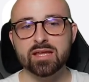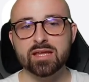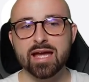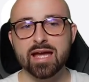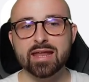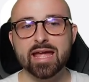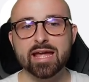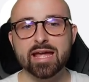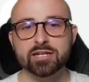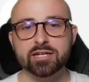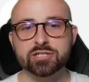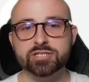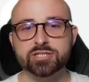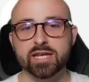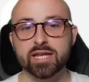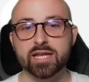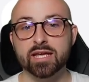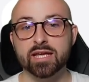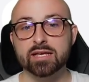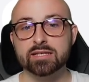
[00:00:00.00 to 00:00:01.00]
And
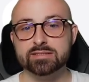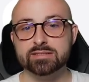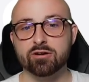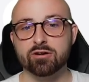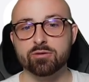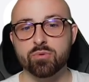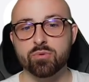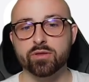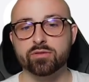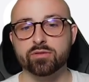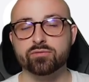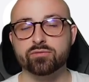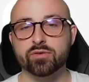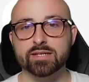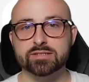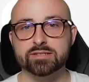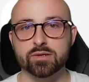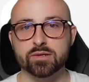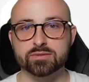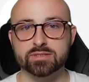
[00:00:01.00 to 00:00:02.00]
XG
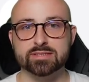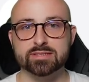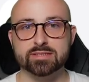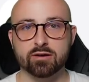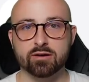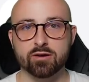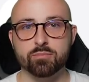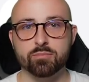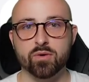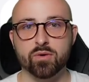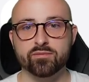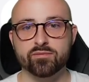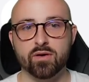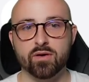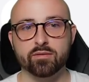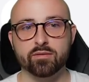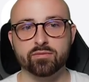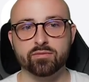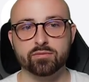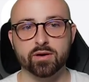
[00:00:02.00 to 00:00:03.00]
0.32 to
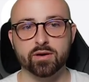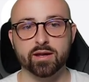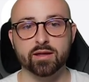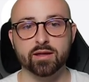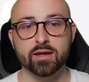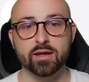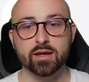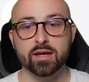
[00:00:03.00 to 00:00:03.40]
0.53.